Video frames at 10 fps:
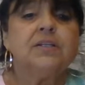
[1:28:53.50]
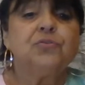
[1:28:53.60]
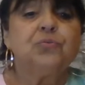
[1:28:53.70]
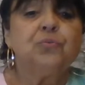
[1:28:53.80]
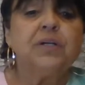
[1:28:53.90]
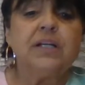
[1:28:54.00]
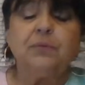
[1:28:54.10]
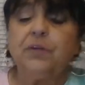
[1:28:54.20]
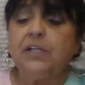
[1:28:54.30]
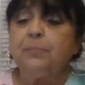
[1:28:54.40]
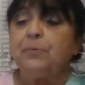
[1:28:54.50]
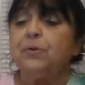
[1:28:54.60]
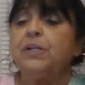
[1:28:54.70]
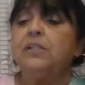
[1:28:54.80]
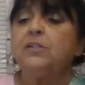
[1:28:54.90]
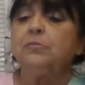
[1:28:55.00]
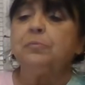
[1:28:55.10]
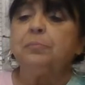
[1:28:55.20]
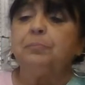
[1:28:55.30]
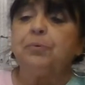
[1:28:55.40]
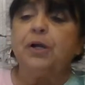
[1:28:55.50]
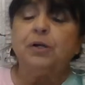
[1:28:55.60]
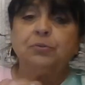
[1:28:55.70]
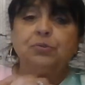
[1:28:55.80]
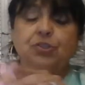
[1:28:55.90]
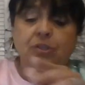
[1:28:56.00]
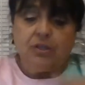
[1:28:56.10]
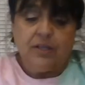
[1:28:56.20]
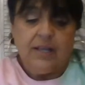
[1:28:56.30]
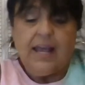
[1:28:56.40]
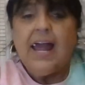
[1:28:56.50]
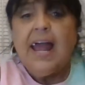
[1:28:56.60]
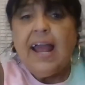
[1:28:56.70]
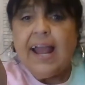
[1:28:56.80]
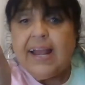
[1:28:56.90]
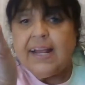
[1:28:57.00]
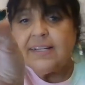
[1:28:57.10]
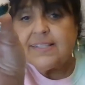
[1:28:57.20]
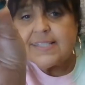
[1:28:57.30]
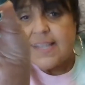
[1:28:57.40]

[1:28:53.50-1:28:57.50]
Really, really pretty little brooch. And this